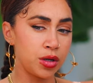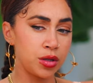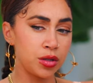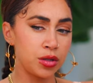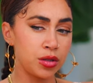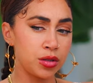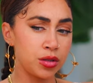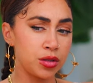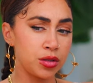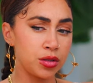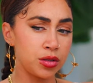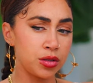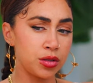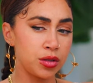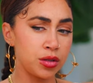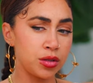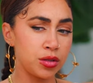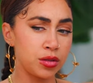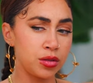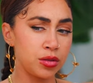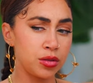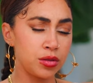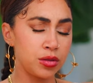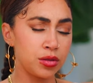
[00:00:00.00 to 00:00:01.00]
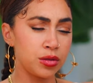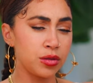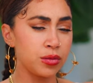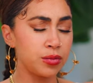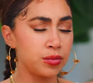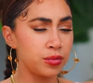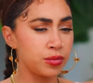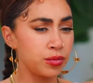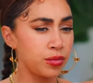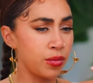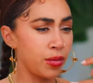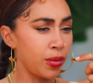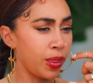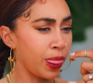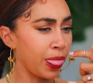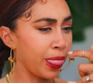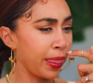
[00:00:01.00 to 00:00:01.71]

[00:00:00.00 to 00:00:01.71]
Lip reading: No one is speaking in this clip.